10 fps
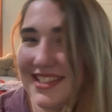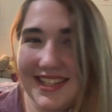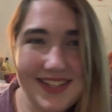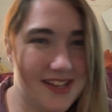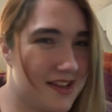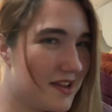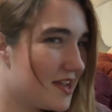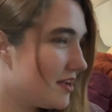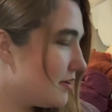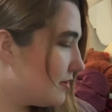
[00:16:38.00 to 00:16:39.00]

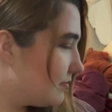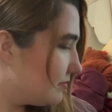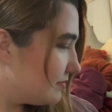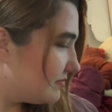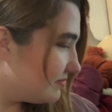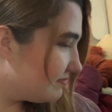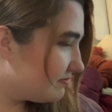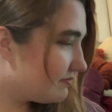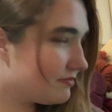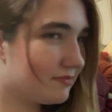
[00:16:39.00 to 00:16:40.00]

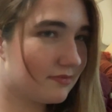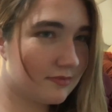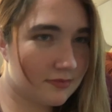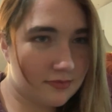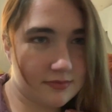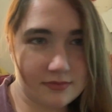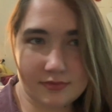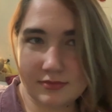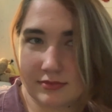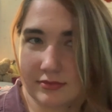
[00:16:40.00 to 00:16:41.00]

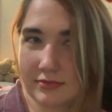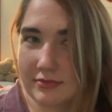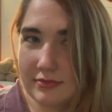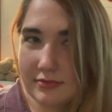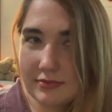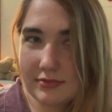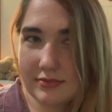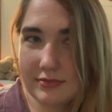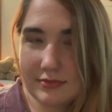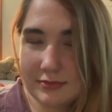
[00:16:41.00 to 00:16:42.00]

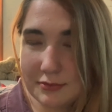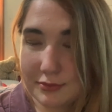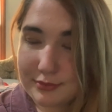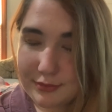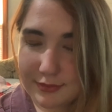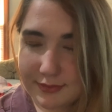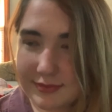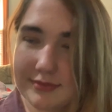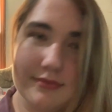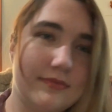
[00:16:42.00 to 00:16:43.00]

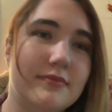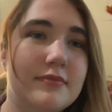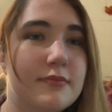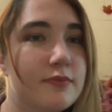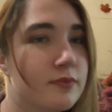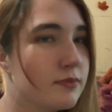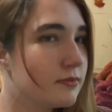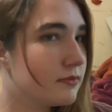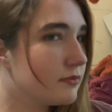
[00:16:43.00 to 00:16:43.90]
(silence)